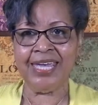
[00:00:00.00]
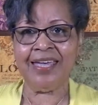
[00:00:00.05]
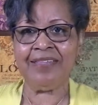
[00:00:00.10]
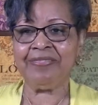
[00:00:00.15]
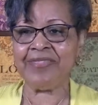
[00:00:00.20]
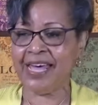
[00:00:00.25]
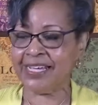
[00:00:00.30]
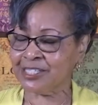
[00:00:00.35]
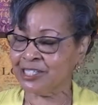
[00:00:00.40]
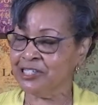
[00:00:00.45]

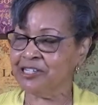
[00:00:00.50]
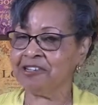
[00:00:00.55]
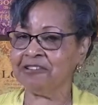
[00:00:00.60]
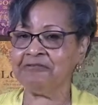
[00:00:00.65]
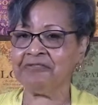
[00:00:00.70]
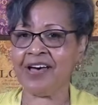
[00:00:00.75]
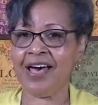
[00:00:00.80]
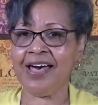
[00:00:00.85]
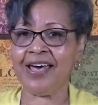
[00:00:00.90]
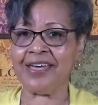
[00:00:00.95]
That's good
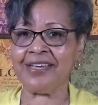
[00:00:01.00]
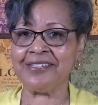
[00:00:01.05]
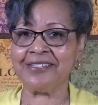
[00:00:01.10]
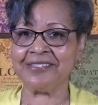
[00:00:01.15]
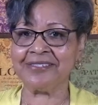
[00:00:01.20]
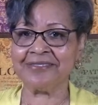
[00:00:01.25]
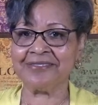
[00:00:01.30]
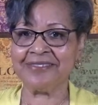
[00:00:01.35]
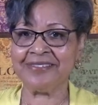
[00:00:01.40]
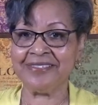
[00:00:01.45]

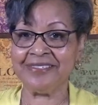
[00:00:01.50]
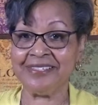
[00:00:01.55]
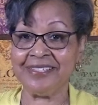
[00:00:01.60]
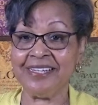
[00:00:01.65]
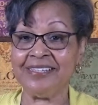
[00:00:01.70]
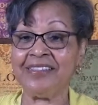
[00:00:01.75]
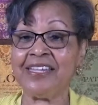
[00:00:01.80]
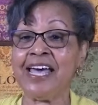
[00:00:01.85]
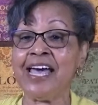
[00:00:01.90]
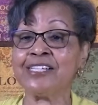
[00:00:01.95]
advice.
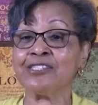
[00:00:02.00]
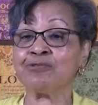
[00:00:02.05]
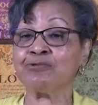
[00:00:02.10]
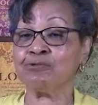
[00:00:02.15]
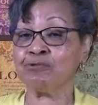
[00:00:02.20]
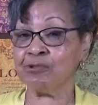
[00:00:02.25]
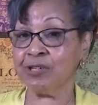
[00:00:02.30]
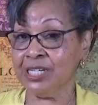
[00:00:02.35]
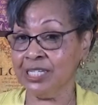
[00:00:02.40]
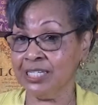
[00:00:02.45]
That's
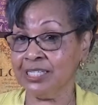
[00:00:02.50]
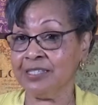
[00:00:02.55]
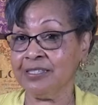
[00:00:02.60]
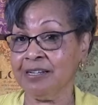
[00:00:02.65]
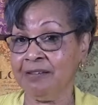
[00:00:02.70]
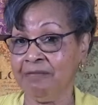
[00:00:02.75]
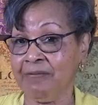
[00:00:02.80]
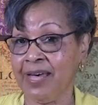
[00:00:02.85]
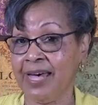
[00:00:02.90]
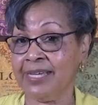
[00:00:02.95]
really good
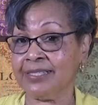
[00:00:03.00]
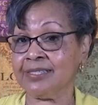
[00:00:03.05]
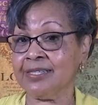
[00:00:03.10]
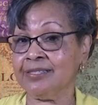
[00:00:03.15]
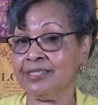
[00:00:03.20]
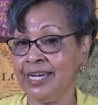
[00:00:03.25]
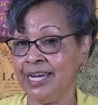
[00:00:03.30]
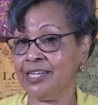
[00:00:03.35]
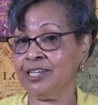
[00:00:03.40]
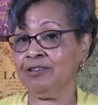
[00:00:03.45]
advice.
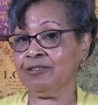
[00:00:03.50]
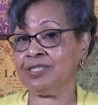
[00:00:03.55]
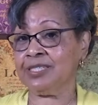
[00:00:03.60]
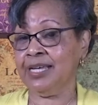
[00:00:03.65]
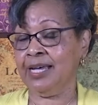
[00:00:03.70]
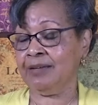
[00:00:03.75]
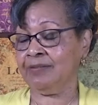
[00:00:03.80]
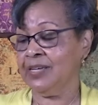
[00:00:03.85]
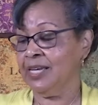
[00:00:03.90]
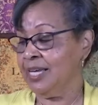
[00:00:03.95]
Check
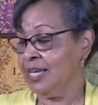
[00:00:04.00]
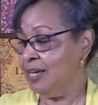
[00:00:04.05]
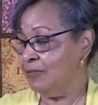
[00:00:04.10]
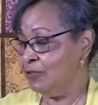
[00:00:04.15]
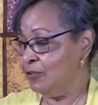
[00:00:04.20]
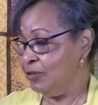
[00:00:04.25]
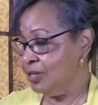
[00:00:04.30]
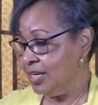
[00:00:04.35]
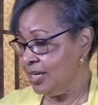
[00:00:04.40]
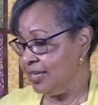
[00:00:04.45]
yourself. If
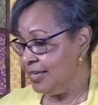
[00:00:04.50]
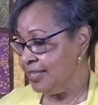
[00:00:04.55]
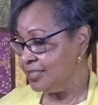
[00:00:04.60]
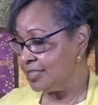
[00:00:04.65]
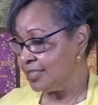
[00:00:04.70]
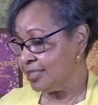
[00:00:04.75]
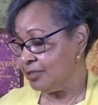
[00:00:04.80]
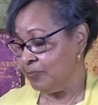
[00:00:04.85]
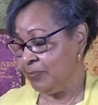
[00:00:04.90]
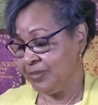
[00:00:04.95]
you're in a
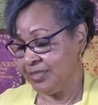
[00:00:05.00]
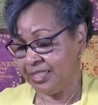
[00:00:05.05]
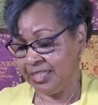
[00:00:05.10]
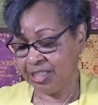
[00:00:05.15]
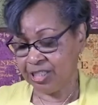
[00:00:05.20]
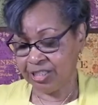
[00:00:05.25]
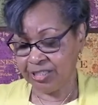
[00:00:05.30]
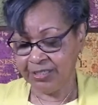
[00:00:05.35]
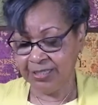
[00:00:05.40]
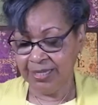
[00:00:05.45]
leadership
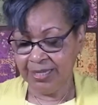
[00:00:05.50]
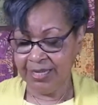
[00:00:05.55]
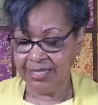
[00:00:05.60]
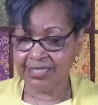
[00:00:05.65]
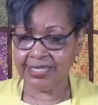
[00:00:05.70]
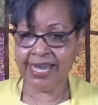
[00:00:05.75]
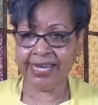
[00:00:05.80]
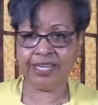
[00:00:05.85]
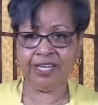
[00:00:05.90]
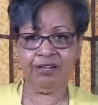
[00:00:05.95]
position,
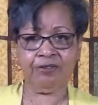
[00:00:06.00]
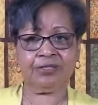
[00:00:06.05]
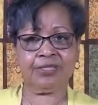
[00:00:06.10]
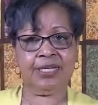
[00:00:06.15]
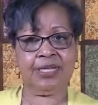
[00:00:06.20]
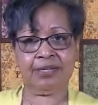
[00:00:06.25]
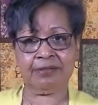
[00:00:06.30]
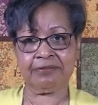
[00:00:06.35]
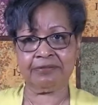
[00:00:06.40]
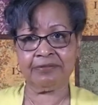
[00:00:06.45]
check
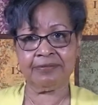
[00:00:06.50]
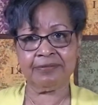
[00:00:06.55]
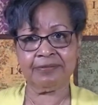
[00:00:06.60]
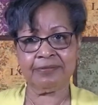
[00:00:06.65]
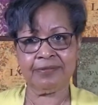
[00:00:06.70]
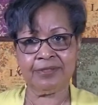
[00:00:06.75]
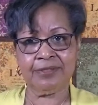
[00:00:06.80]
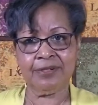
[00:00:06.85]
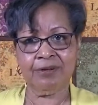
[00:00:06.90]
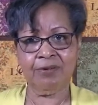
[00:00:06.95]
yourself.
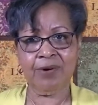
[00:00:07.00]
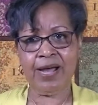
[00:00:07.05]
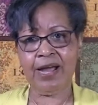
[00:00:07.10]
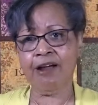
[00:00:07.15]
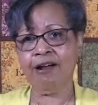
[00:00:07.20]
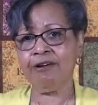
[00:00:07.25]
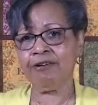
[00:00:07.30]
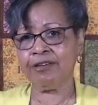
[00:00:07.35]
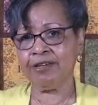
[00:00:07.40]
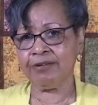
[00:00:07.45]
Where
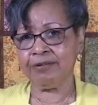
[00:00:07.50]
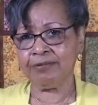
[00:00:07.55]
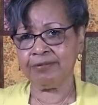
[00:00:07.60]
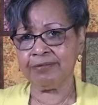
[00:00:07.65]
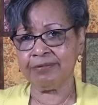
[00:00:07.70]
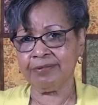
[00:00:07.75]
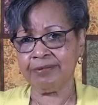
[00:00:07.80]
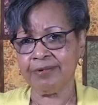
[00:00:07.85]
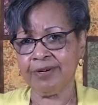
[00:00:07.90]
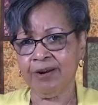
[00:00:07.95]
are you?
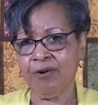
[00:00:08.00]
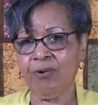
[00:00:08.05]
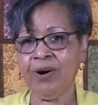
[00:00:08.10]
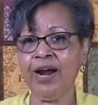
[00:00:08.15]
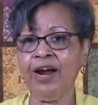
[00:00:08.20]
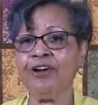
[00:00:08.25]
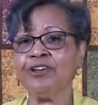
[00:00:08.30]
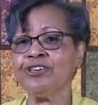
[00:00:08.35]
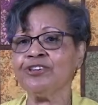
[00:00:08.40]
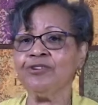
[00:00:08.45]

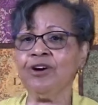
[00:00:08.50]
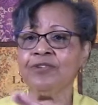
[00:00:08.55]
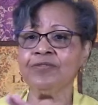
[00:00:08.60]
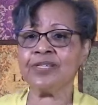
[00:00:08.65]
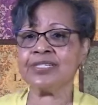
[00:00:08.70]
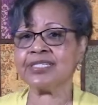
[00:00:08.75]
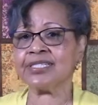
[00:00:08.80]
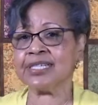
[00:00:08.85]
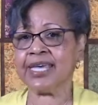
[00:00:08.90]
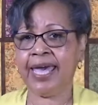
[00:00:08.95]
Where are you on
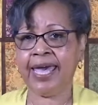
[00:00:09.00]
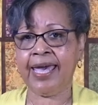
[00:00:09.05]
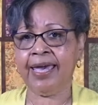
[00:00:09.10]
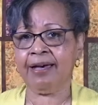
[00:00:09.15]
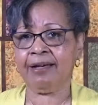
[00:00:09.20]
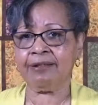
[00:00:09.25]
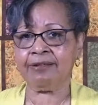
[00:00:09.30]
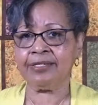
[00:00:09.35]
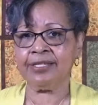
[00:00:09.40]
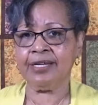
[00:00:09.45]
the
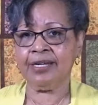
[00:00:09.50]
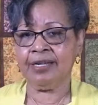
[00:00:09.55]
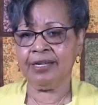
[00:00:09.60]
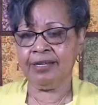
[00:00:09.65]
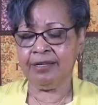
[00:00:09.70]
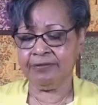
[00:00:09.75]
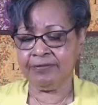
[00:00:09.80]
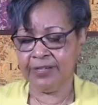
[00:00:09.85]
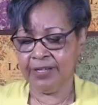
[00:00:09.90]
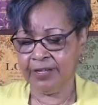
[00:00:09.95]
scale
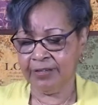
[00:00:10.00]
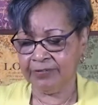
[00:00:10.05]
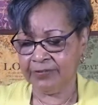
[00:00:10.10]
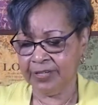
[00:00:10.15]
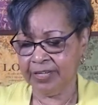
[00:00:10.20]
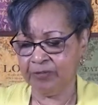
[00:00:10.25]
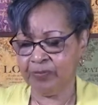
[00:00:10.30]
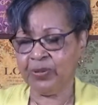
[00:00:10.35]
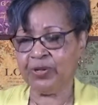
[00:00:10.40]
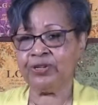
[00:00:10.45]

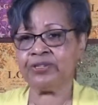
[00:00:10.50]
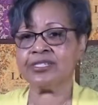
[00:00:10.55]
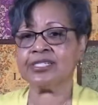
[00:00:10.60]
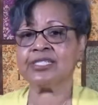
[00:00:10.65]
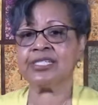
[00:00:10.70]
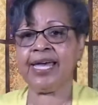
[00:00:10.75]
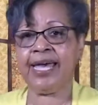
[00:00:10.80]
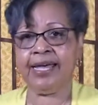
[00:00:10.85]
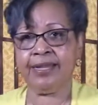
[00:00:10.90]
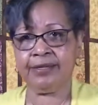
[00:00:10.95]
of
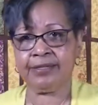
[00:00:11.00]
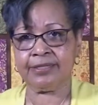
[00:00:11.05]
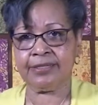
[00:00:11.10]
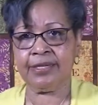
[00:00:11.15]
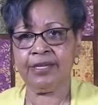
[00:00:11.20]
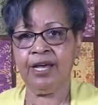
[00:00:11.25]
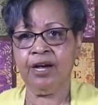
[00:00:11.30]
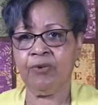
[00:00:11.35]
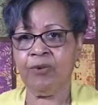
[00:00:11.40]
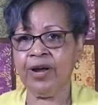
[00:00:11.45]
personality?
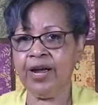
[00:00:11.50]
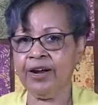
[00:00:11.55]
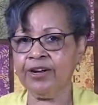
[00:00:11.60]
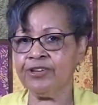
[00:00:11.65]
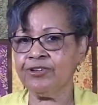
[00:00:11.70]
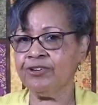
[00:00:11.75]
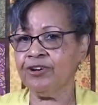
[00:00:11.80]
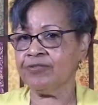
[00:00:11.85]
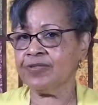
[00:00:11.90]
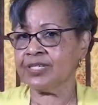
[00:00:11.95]
Where are
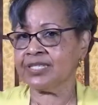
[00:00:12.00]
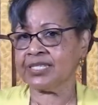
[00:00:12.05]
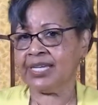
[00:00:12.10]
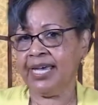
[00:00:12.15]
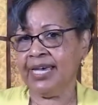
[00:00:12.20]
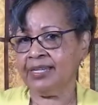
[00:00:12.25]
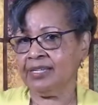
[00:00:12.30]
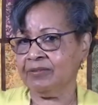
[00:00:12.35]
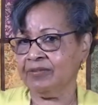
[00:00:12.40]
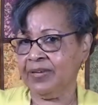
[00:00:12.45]
you on the
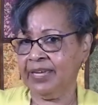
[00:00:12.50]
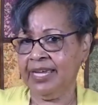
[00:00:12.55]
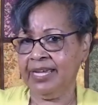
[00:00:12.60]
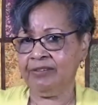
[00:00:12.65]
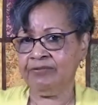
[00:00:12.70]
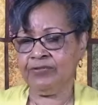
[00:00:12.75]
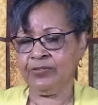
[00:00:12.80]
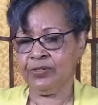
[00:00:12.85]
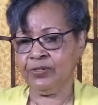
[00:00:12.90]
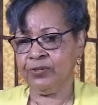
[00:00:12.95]
scale of
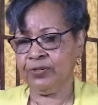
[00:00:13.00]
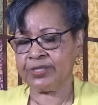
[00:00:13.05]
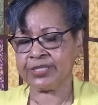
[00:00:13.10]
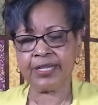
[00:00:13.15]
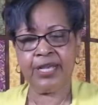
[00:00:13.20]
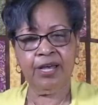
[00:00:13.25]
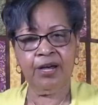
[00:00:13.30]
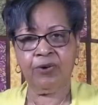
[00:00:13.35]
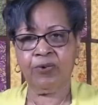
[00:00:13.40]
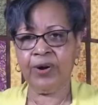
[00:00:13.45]
influence?
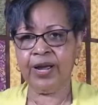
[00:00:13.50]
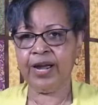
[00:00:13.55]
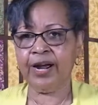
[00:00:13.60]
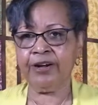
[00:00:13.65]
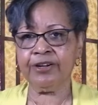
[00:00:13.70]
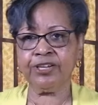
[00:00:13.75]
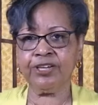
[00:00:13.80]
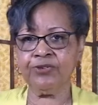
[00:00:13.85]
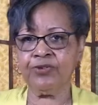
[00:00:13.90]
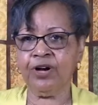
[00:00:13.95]
Where
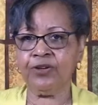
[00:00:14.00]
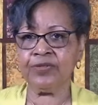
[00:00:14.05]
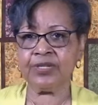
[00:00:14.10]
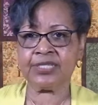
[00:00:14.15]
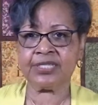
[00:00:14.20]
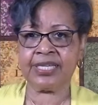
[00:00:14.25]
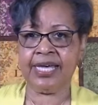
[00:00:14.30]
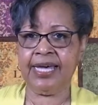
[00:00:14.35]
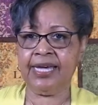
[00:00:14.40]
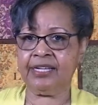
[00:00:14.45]
are you on the
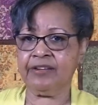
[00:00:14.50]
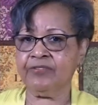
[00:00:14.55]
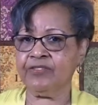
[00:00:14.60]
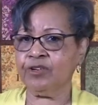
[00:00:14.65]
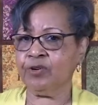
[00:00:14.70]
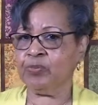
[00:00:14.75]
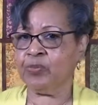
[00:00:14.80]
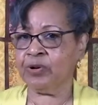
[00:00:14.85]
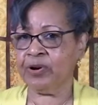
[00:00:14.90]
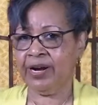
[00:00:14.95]
scale of
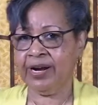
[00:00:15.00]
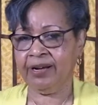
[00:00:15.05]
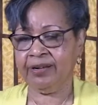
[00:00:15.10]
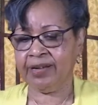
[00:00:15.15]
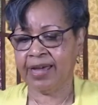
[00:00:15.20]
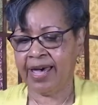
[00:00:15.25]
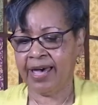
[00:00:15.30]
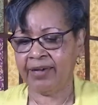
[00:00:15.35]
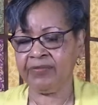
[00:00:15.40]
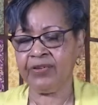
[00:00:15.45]
your prayer
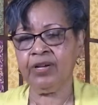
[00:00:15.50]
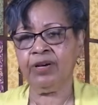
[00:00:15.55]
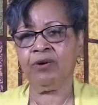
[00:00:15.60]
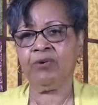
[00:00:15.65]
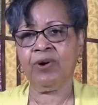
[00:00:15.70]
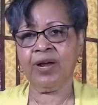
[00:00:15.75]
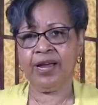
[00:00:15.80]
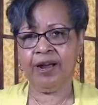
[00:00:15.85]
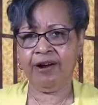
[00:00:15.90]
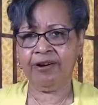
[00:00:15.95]
life?
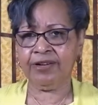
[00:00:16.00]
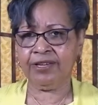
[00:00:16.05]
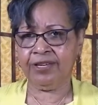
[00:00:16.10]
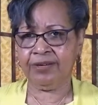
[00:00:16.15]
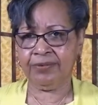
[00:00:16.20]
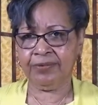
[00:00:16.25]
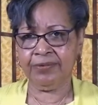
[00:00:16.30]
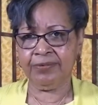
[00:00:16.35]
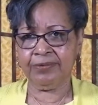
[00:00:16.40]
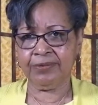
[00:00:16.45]
Where are you?